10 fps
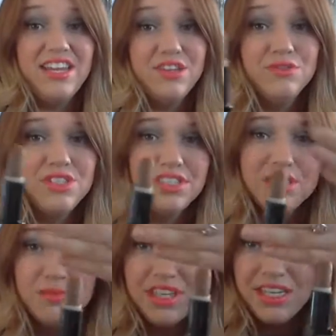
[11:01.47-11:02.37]
of use it
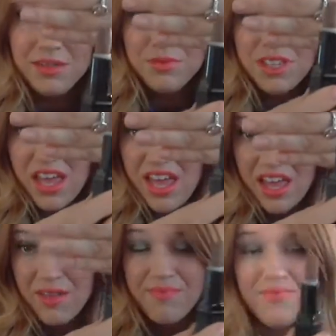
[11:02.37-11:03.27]
sometimes,
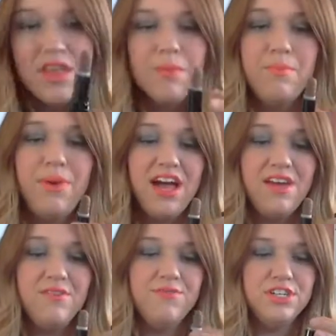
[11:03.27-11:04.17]
like,
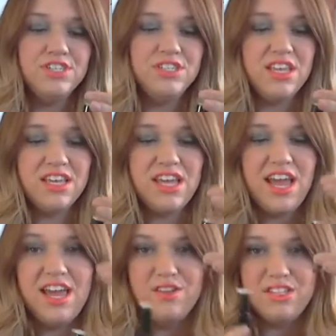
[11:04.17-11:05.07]
but first thing,
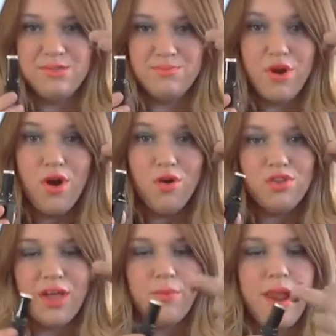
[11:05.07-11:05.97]
it's broke.
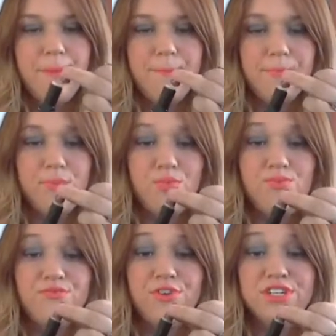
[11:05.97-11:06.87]
Like when I
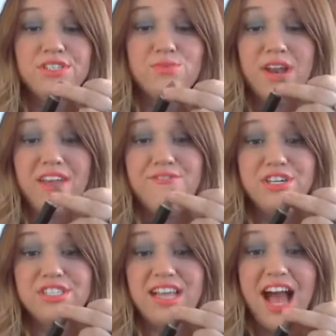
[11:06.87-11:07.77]
first
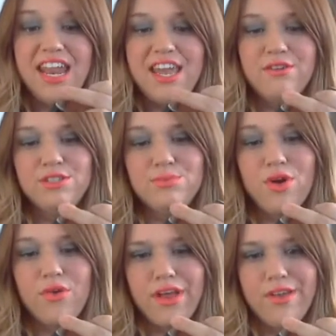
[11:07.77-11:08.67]
got it, it was
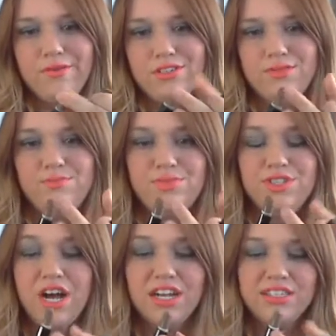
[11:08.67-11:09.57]
broken, which
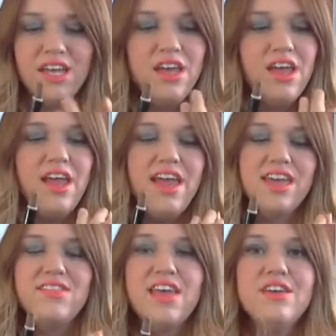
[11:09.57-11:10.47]
sucked.
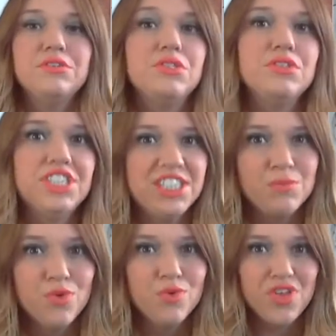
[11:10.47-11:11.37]
And then it was only
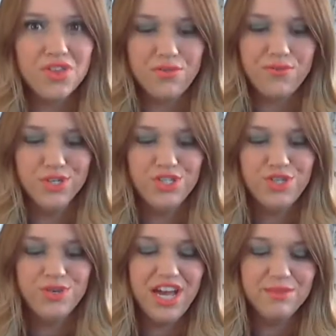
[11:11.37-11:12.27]
smooth like the first
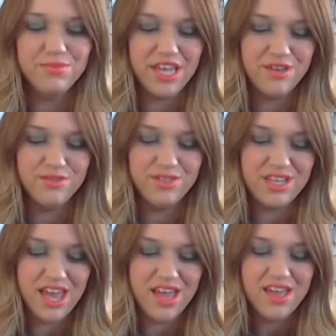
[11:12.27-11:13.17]
2 times I used
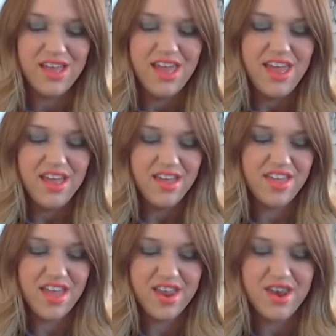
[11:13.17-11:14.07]
it. And
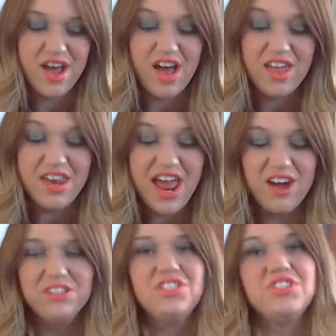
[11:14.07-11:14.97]
then
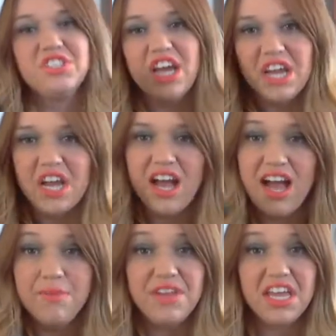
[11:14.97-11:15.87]
now it's just like
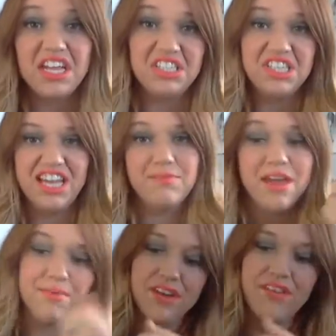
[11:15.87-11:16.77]
I'm taking
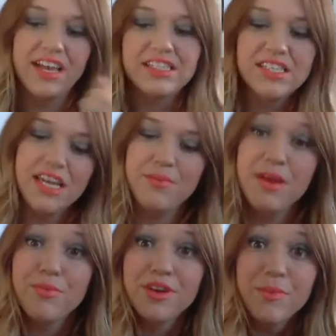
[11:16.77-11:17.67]
sandpaper and like
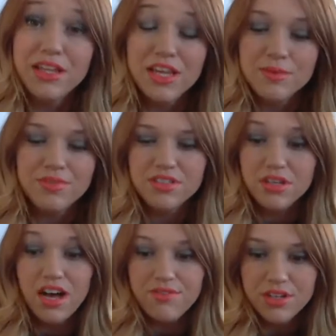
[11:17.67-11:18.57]
sandpapering my lips. It's
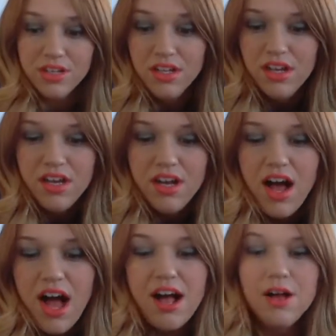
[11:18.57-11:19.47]
awful.
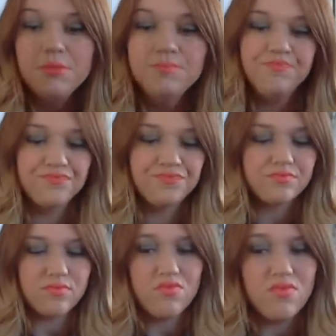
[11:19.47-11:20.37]

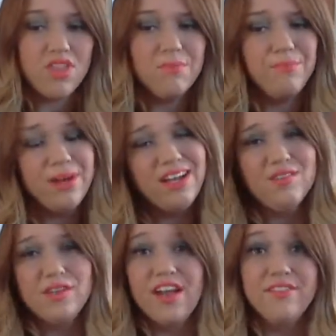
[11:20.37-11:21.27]
But
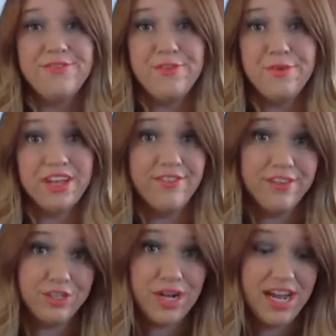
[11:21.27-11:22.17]
whatever, if you want to give it
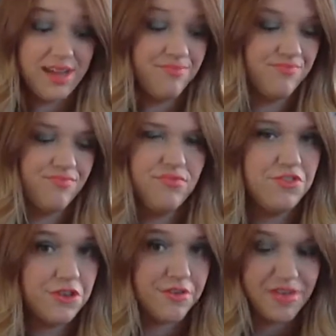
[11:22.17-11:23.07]
a try,
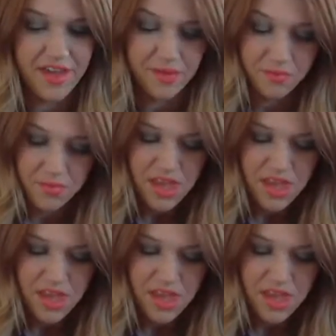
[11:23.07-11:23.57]
it's your thing.